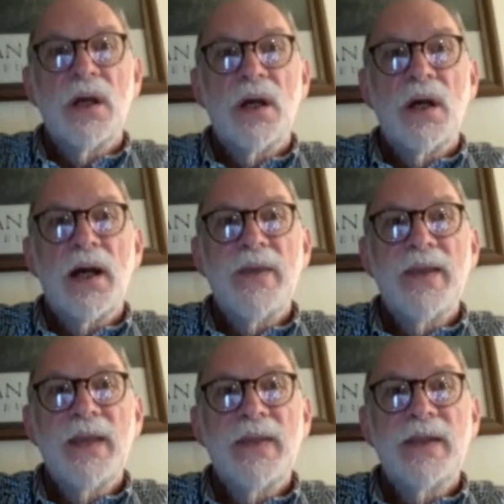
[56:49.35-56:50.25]
I
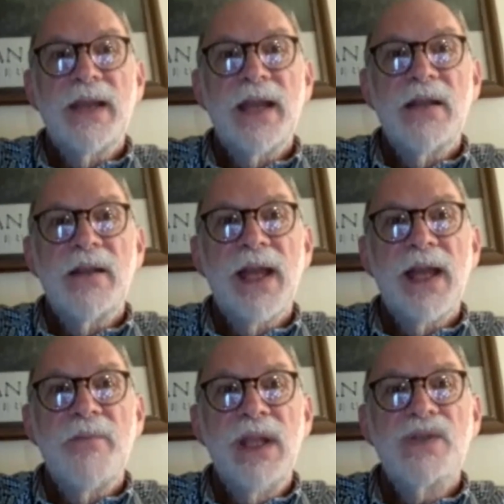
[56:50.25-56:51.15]
think that
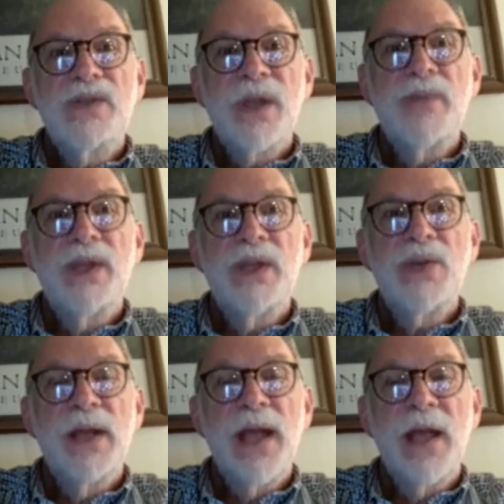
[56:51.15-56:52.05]
means something
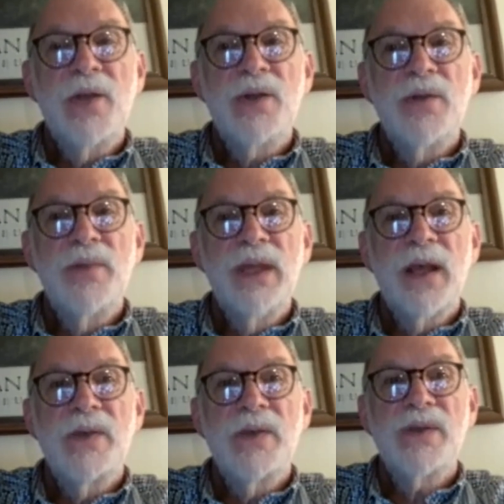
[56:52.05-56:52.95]
to an editor,
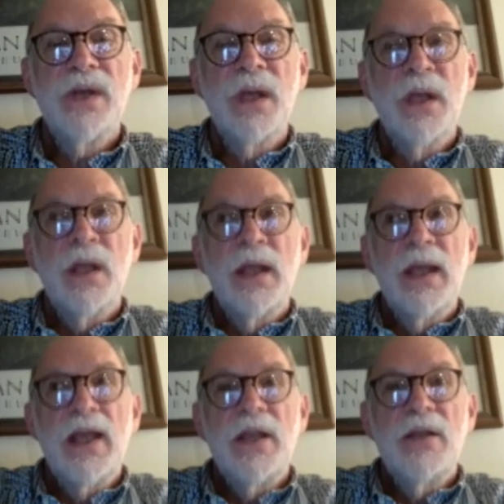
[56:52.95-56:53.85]
because
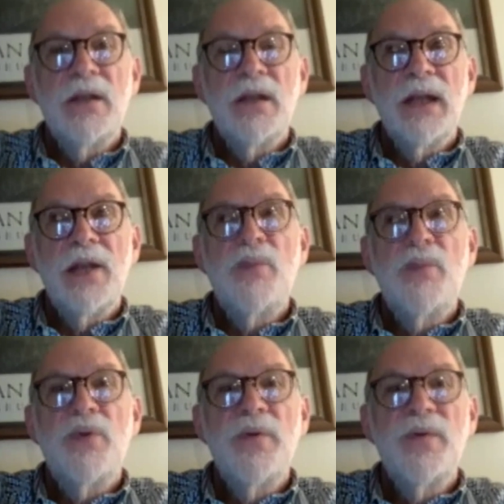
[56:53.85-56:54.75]
it
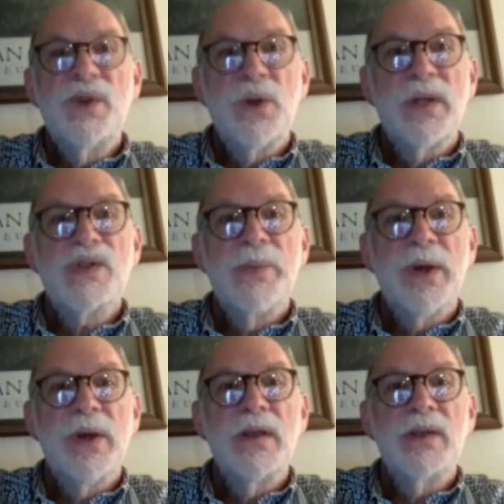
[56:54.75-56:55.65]
improves your
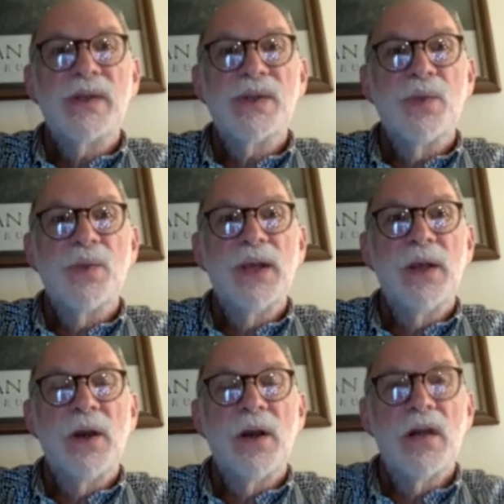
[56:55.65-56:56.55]
experience as a
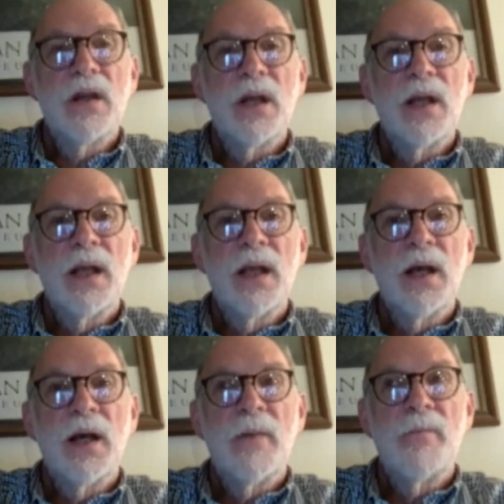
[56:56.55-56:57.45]
reader,
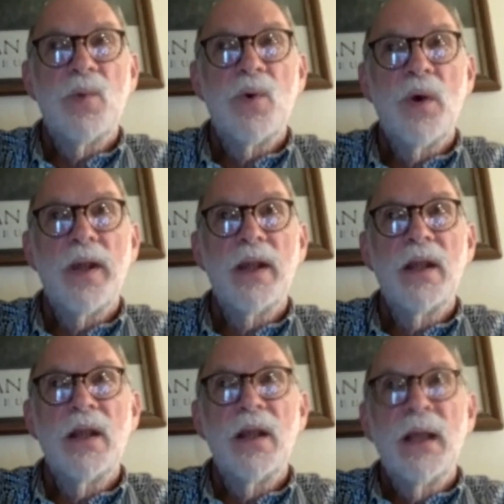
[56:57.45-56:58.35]
or it
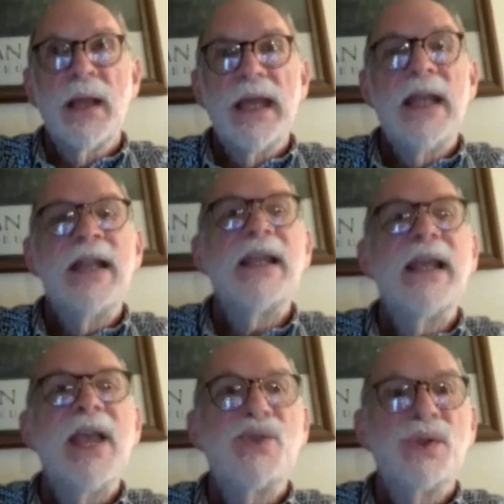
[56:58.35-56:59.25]

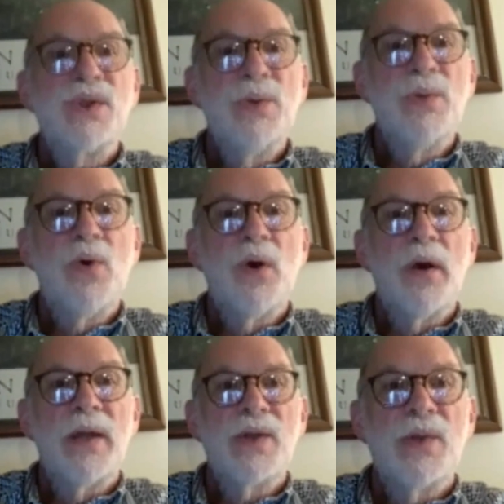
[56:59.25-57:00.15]
engages you
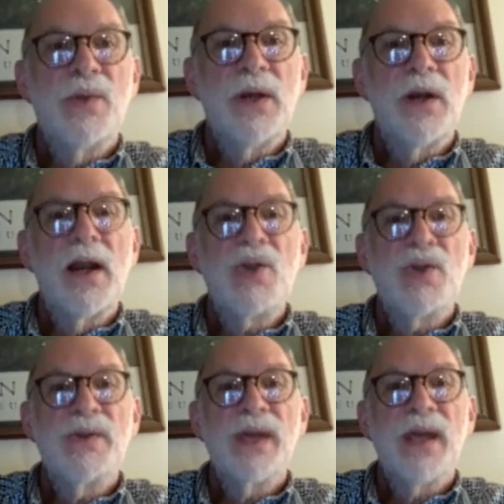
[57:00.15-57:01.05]
more a reader, I
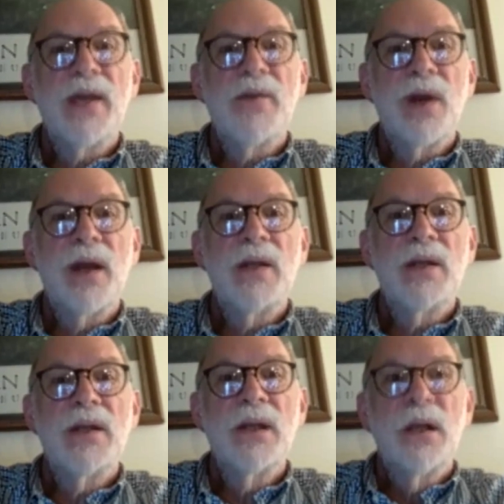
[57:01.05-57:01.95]
should say, right?
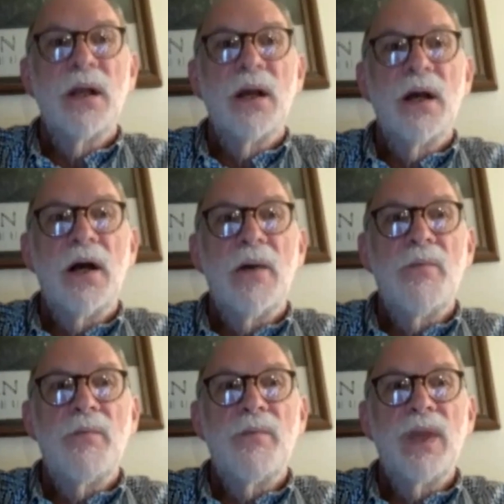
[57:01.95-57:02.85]

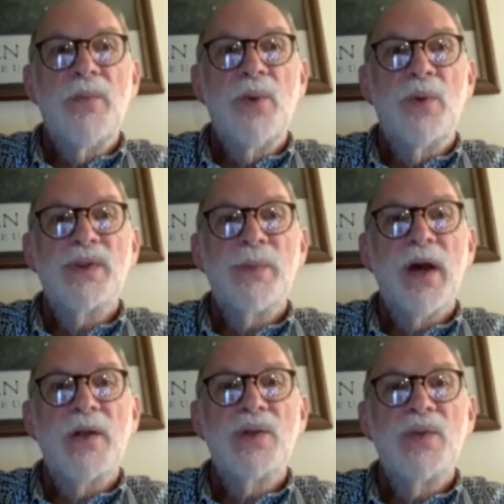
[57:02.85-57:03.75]
People
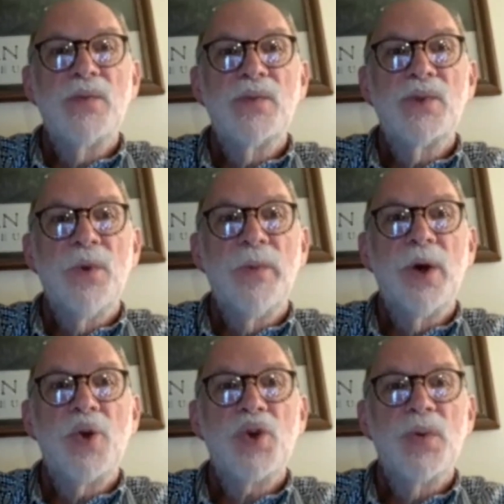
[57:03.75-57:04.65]
respond to
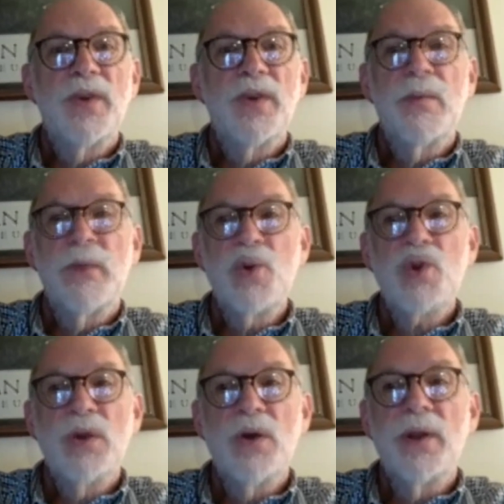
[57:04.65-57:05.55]
emotion with
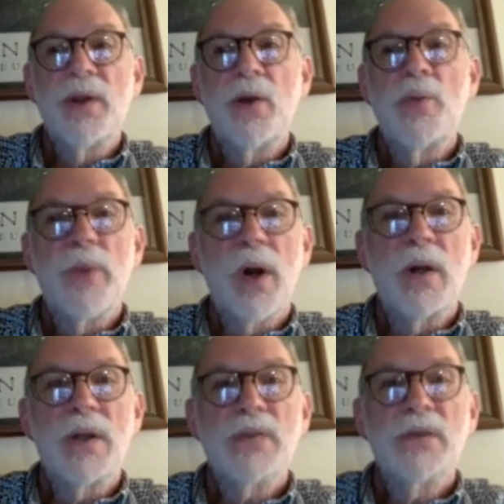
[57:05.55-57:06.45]
emotion on their own
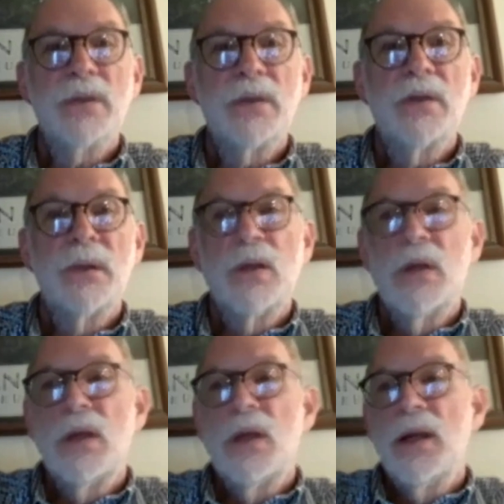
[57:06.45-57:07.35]
part.
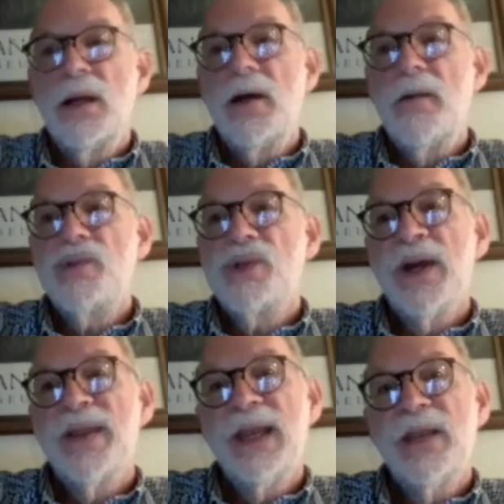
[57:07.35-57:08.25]
So
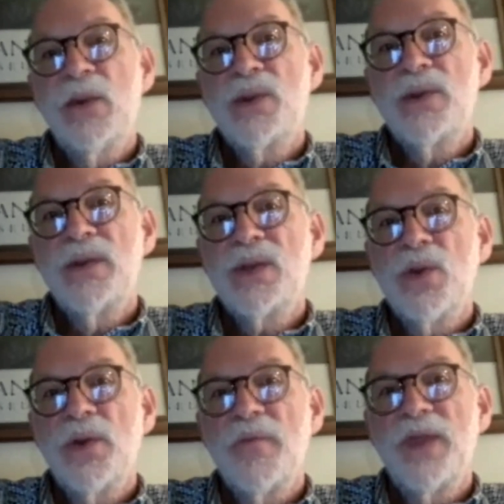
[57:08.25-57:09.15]
I think those are the
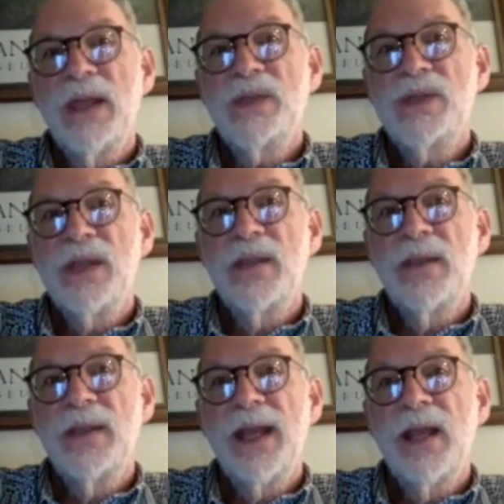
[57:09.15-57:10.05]
sort of things
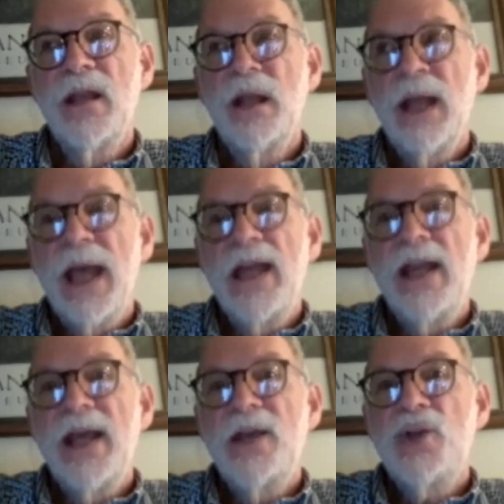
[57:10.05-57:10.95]
that an
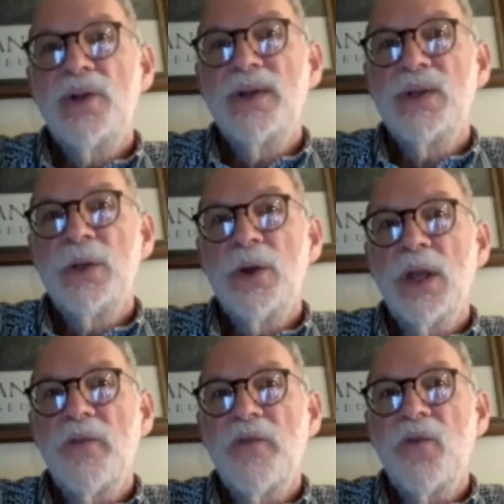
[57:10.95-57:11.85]
editor is
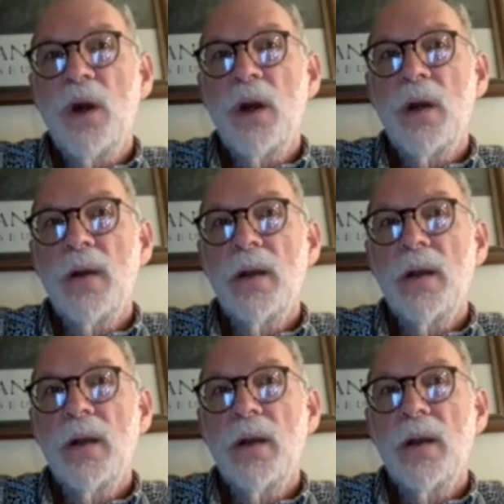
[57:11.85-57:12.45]
looking for.